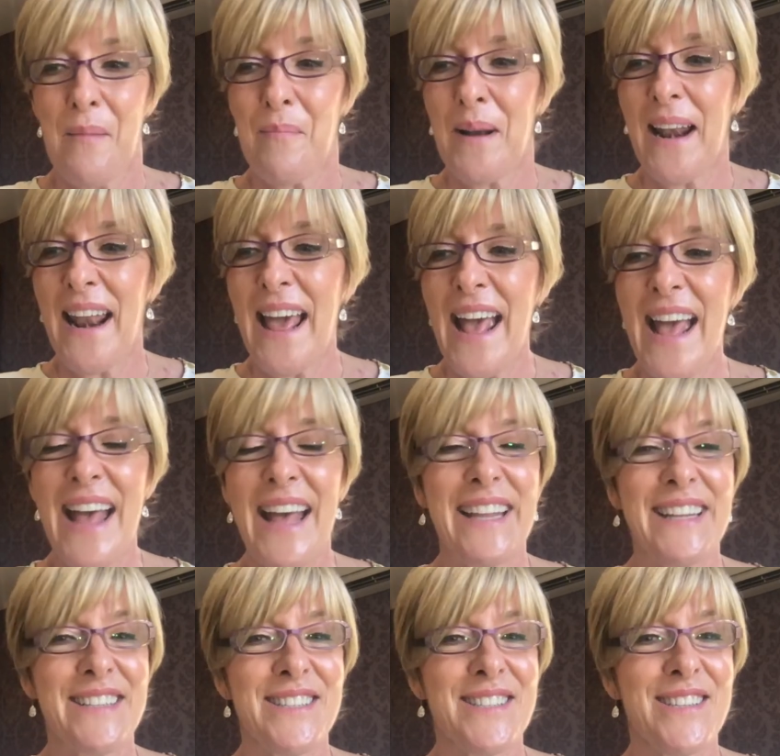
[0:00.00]

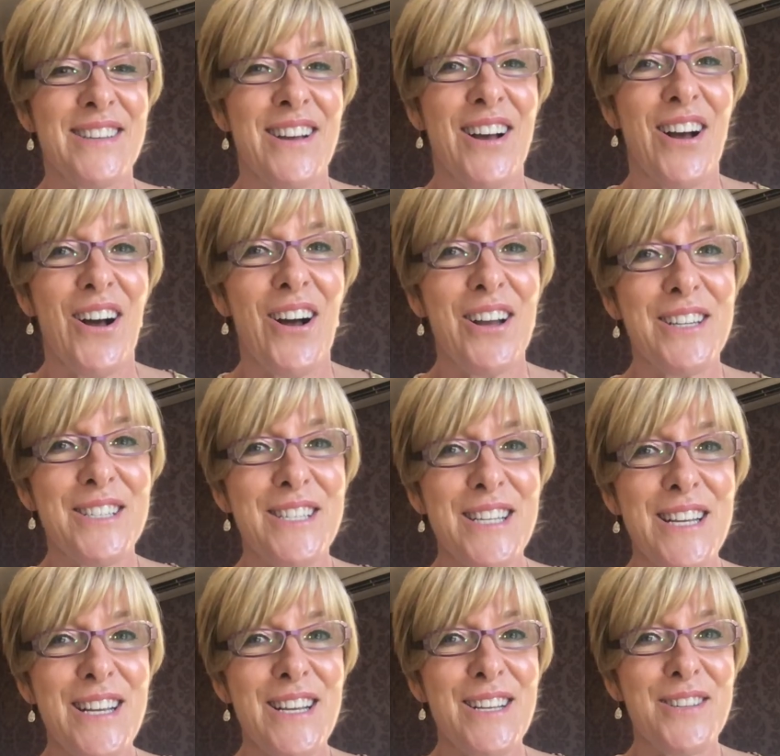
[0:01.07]
plans,
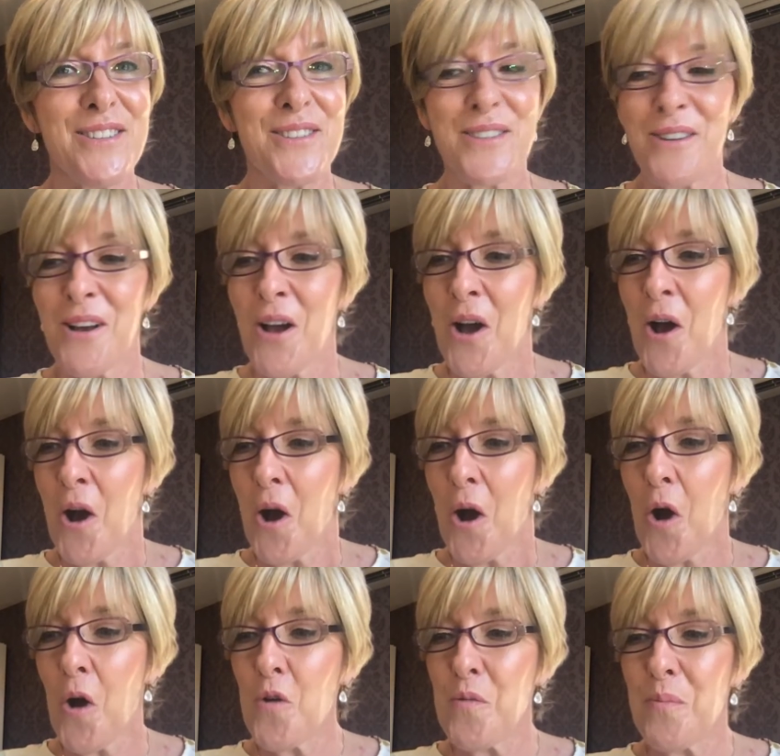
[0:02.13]
ideas,
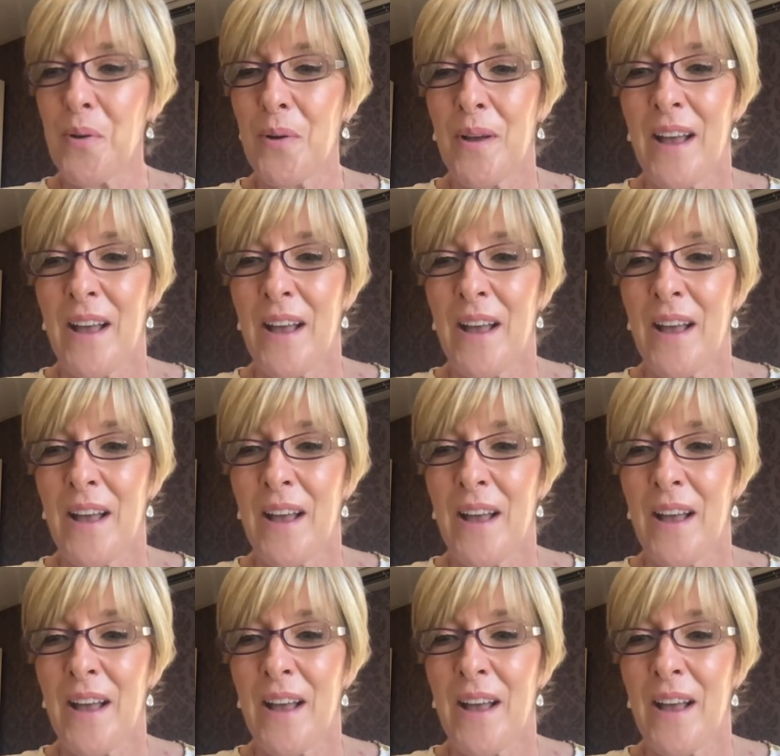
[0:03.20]
hope,